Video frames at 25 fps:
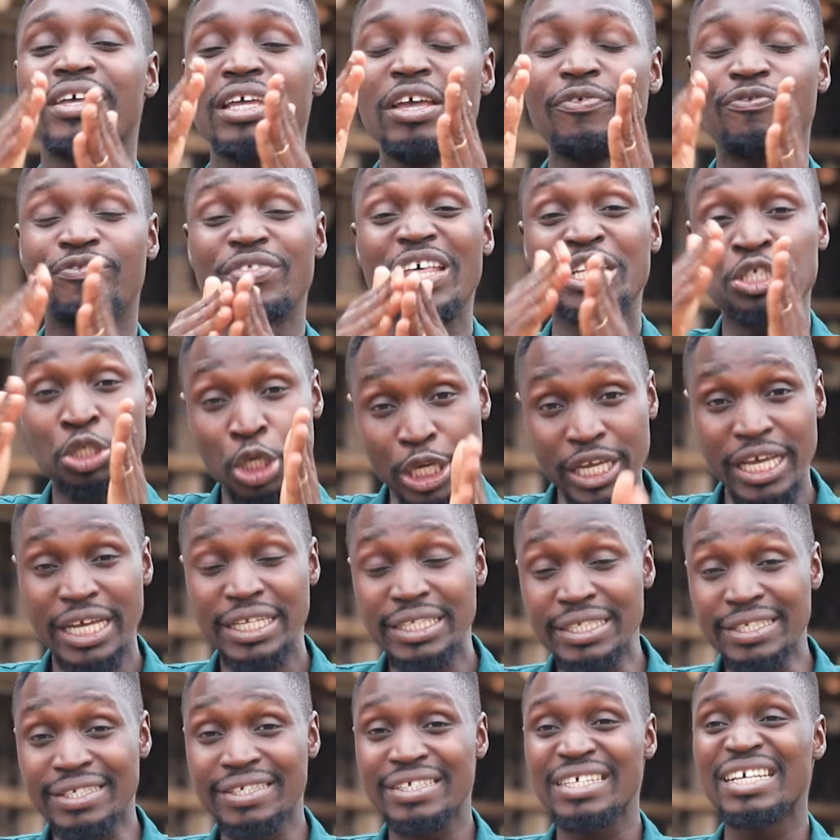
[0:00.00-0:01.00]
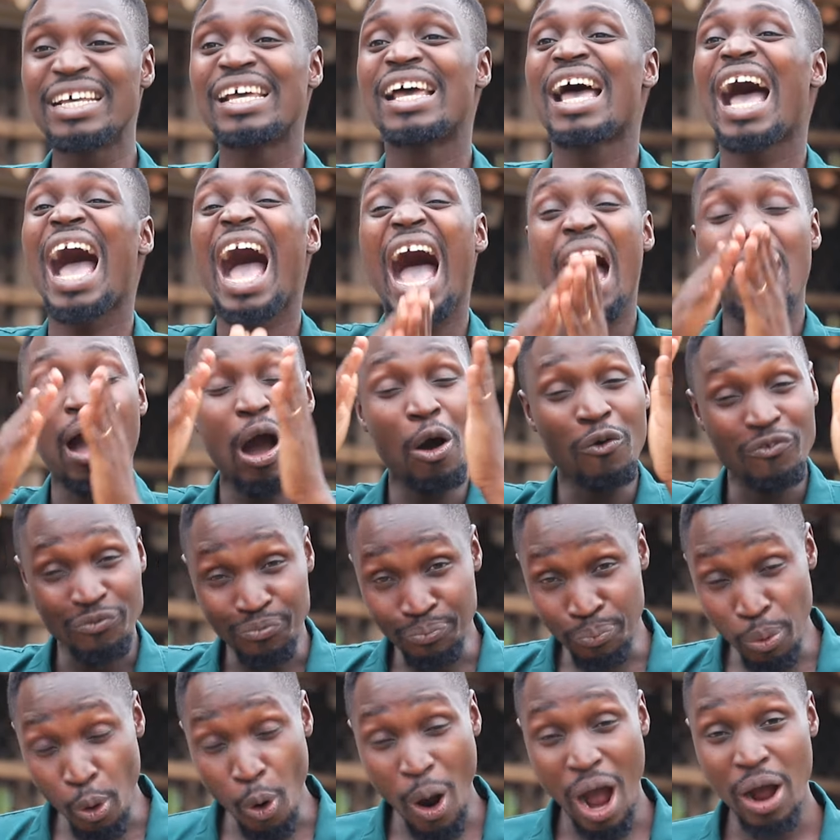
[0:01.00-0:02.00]
if the chickens are of
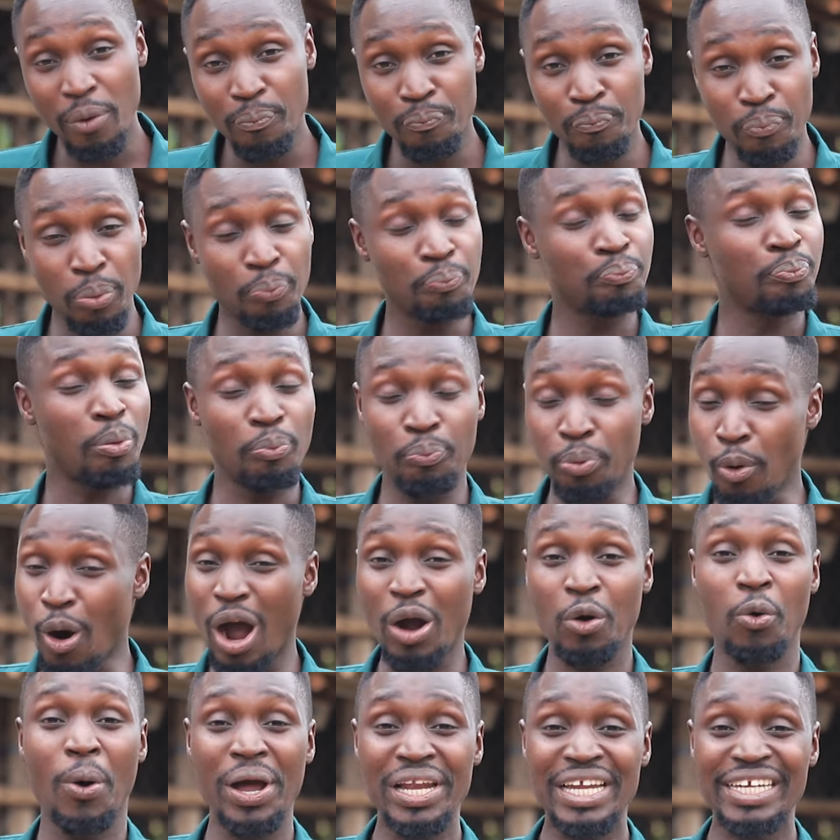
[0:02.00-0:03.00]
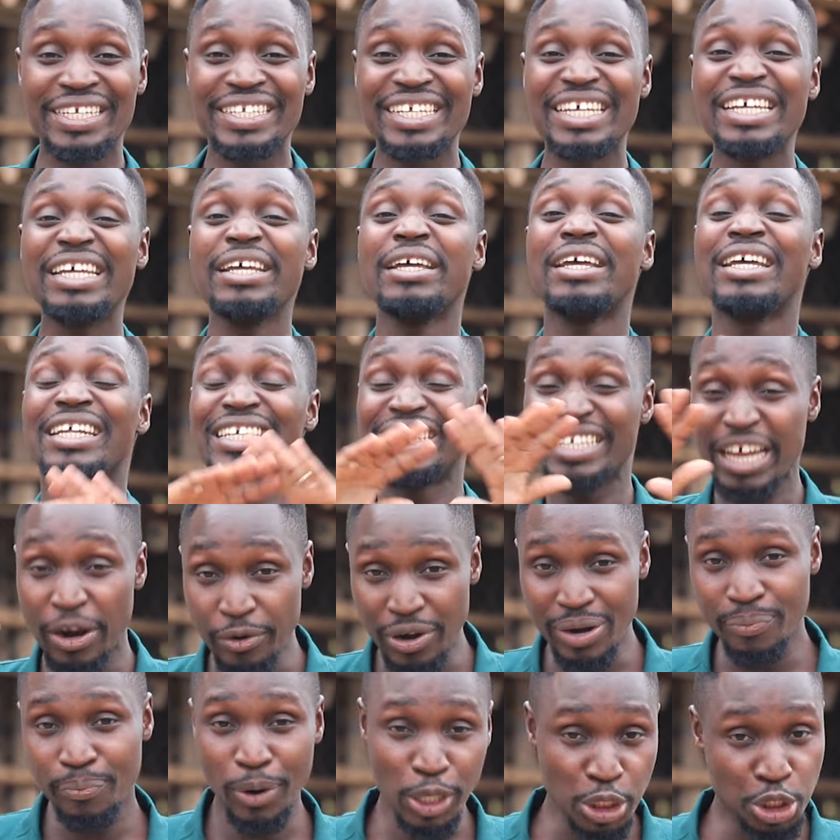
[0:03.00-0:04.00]
poor quality,
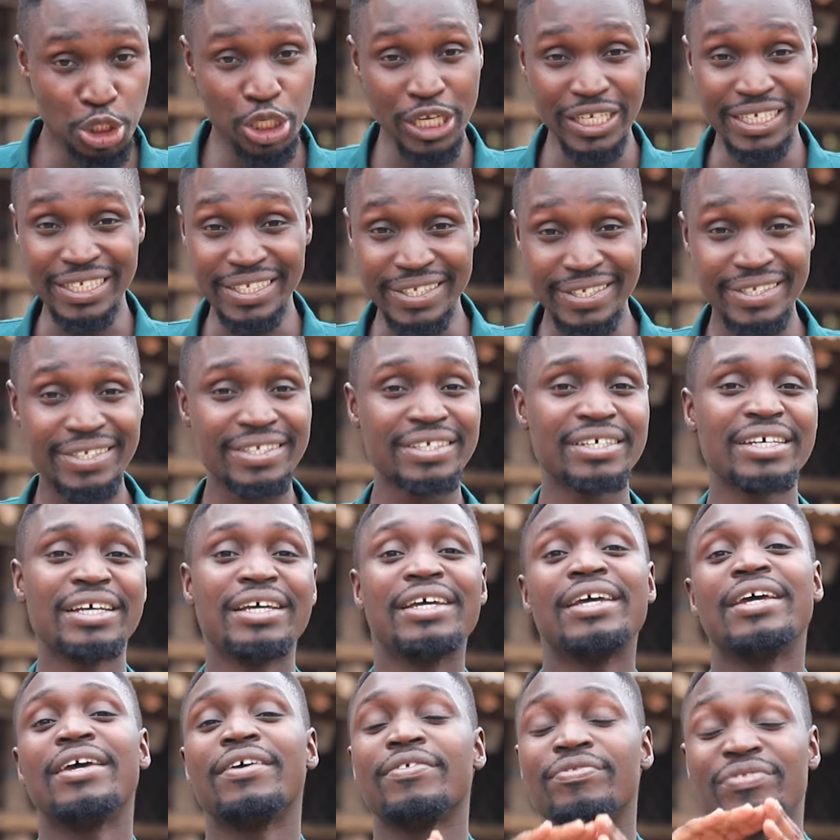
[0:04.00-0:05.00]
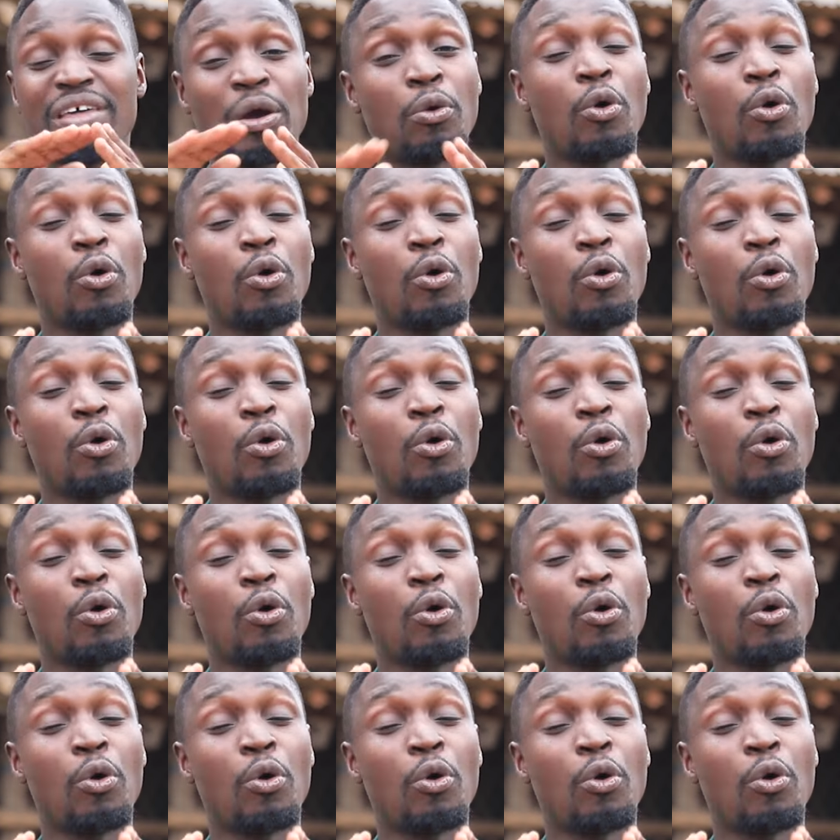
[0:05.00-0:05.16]
terrible genes, mm-hmm.